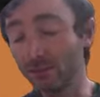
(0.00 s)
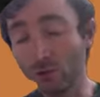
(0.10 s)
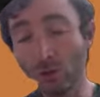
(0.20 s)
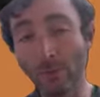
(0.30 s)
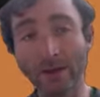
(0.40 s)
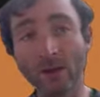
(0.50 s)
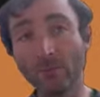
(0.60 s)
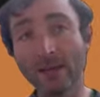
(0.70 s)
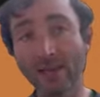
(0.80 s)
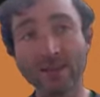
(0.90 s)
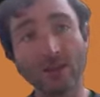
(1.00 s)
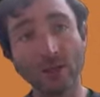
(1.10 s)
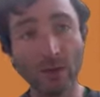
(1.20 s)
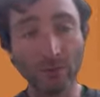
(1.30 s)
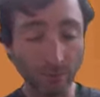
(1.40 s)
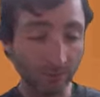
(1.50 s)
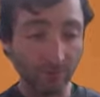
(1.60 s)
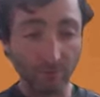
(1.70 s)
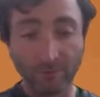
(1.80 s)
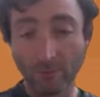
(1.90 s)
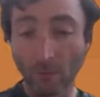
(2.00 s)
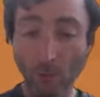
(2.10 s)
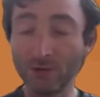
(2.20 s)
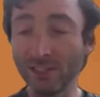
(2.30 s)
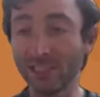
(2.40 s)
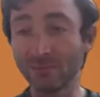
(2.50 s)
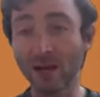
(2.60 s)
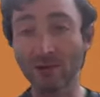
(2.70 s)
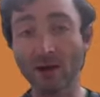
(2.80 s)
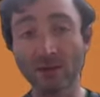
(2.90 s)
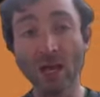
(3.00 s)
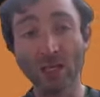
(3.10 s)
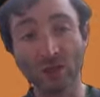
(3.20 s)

You might not be like that. You might be from a more research background.